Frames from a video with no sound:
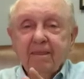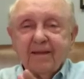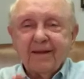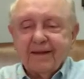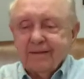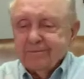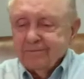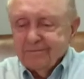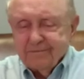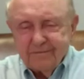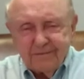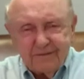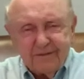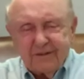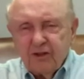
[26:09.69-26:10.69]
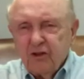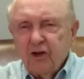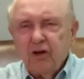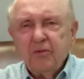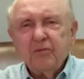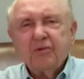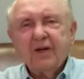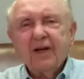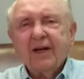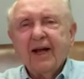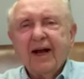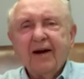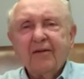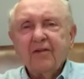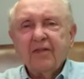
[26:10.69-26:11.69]
in groups, in
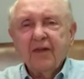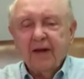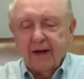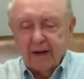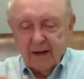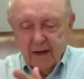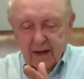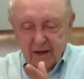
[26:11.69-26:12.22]
everything.